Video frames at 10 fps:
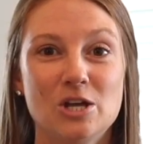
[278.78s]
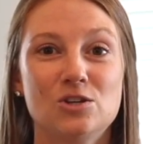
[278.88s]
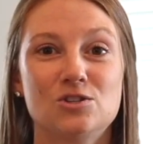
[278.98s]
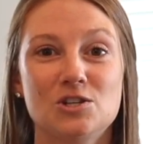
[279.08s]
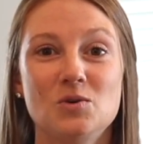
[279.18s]

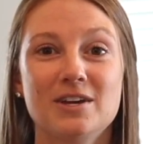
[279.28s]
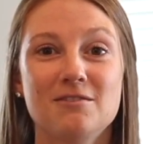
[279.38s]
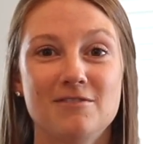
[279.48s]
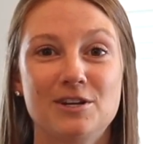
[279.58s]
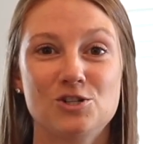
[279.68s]
so you can
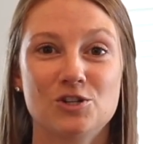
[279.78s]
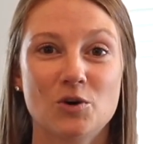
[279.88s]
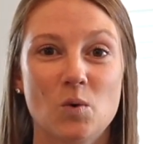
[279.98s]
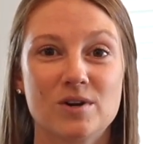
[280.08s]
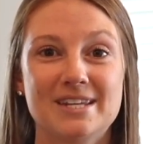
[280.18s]
finish the
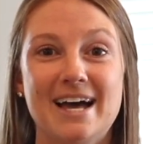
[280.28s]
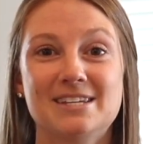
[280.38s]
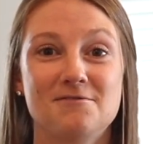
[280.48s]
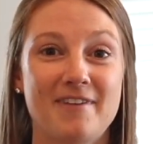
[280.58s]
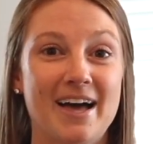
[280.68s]
course
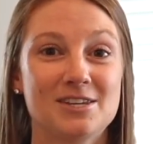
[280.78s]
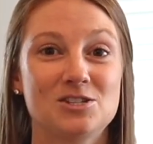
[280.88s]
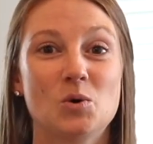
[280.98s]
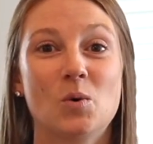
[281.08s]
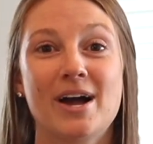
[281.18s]
as
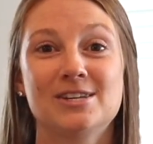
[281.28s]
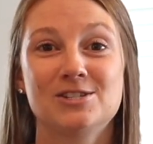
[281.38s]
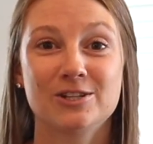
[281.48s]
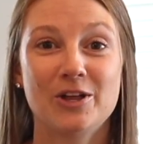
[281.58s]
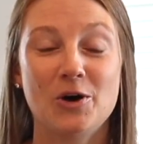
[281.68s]
fast or as
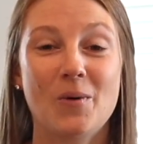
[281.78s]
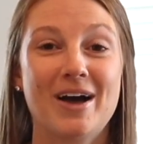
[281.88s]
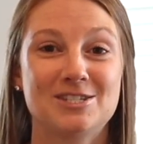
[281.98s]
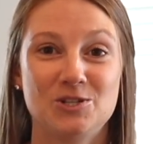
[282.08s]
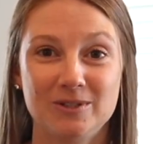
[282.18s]
slow
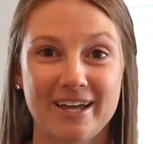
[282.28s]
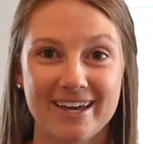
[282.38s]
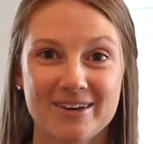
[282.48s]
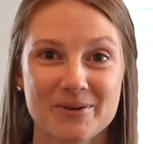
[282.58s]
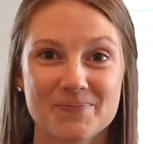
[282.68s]
as you'd
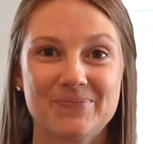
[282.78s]
like.